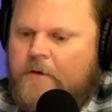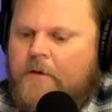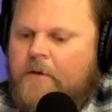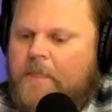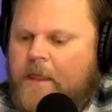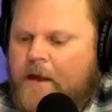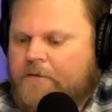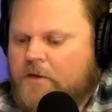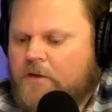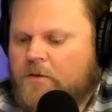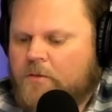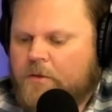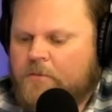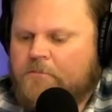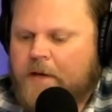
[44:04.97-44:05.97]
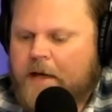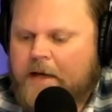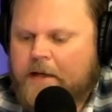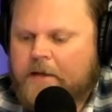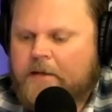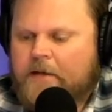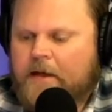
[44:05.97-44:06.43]
have to do with
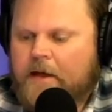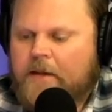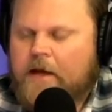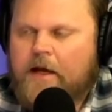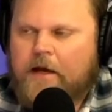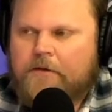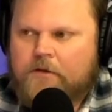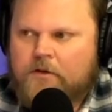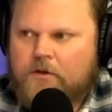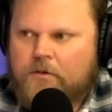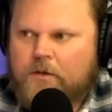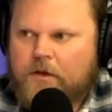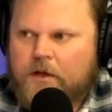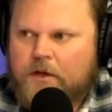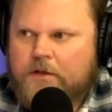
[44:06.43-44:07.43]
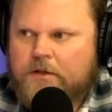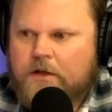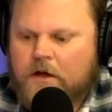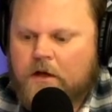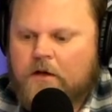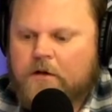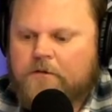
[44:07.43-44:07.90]
man, and they have to do with us
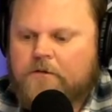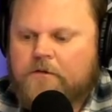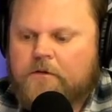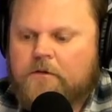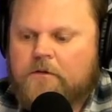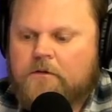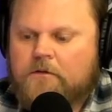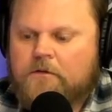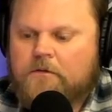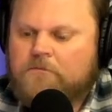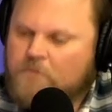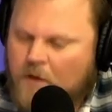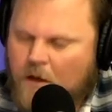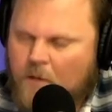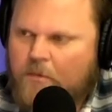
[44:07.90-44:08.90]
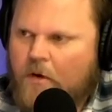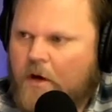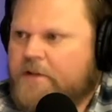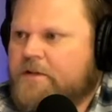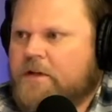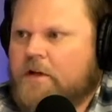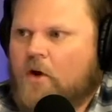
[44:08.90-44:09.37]
of
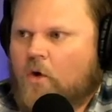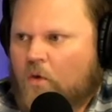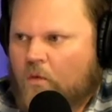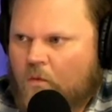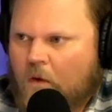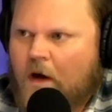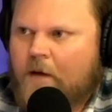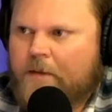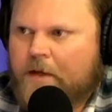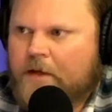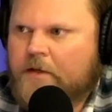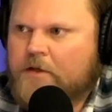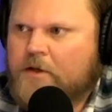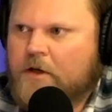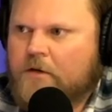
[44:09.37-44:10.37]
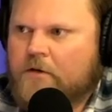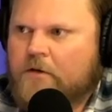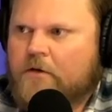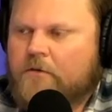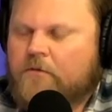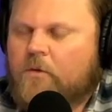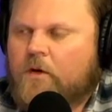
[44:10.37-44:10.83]
oppressing or robbing each other
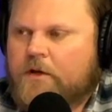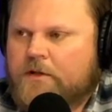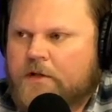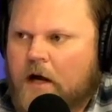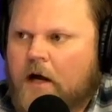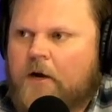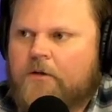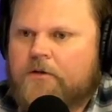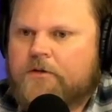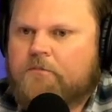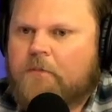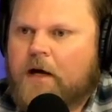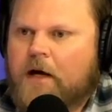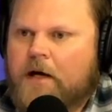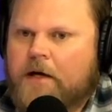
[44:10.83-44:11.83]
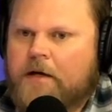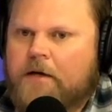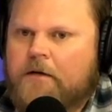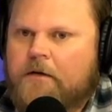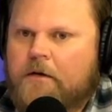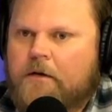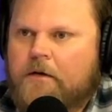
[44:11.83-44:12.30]
of what is ours by
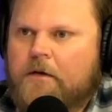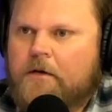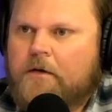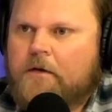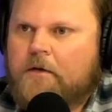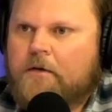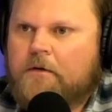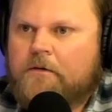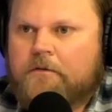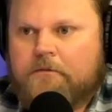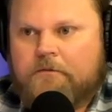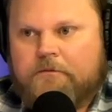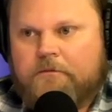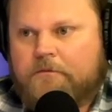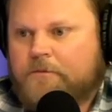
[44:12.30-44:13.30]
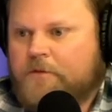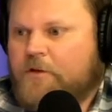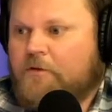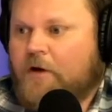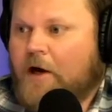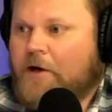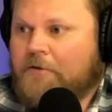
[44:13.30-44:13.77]

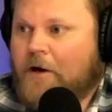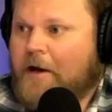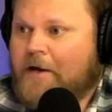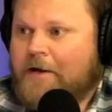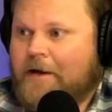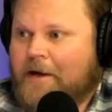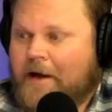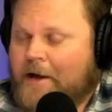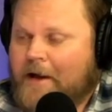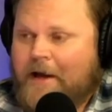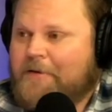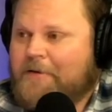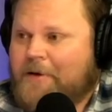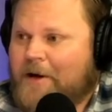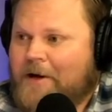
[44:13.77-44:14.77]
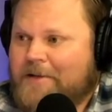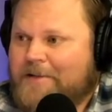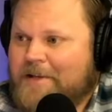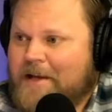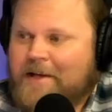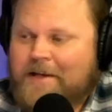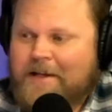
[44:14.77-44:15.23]
divine right. I, I don't know how to
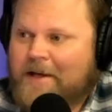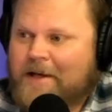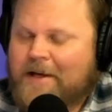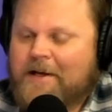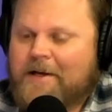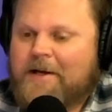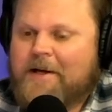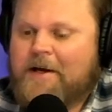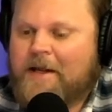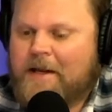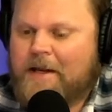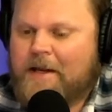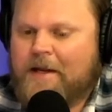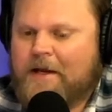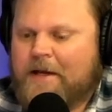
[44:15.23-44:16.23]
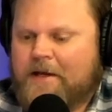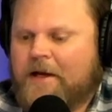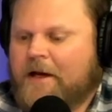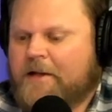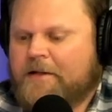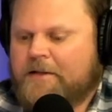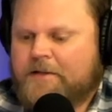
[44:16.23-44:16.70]
say it. Like uh, yeah. Uh,
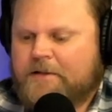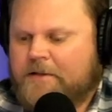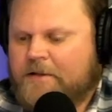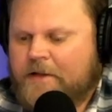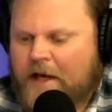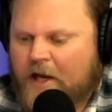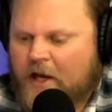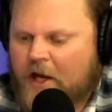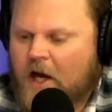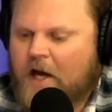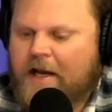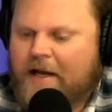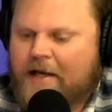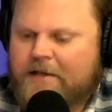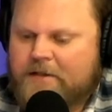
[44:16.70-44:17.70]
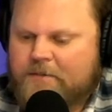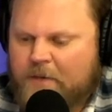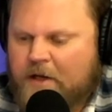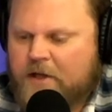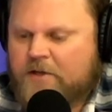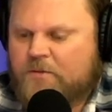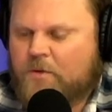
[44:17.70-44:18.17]
uh, that God has
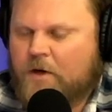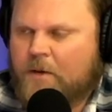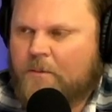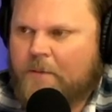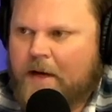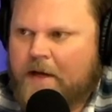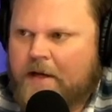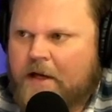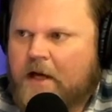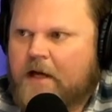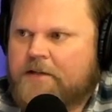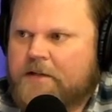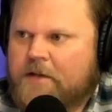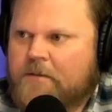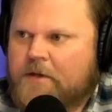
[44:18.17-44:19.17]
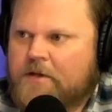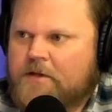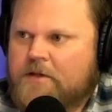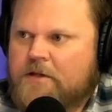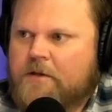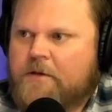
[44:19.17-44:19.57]
because we're made in God's image. Right.